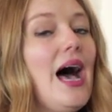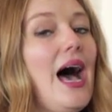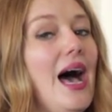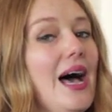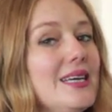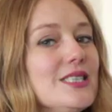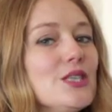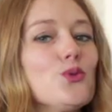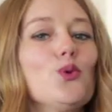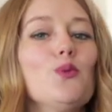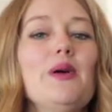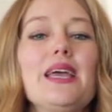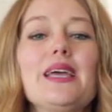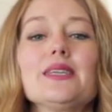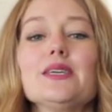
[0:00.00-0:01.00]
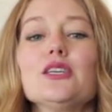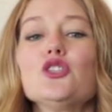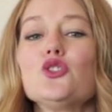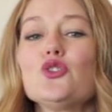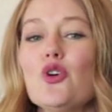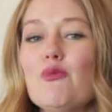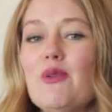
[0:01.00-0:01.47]
and it will make it
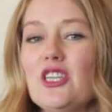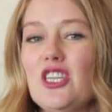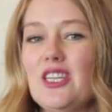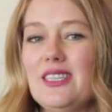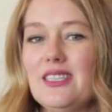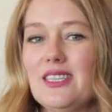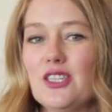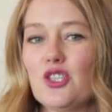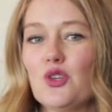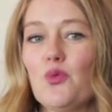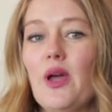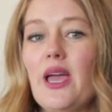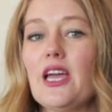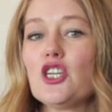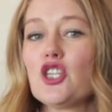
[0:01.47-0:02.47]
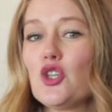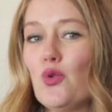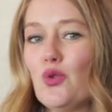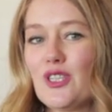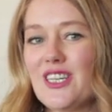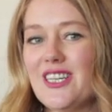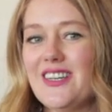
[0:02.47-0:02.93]
so much easier to wear
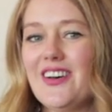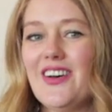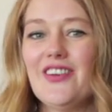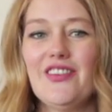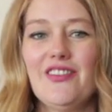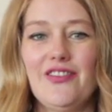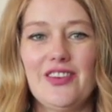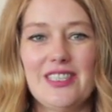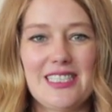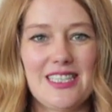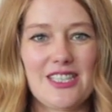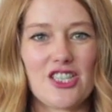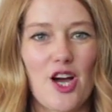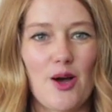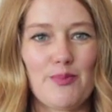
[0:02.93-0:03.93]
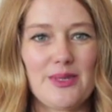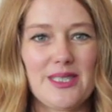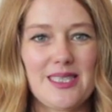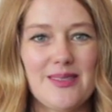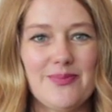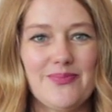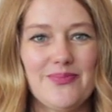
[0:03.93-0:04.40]
shorter fitted tops.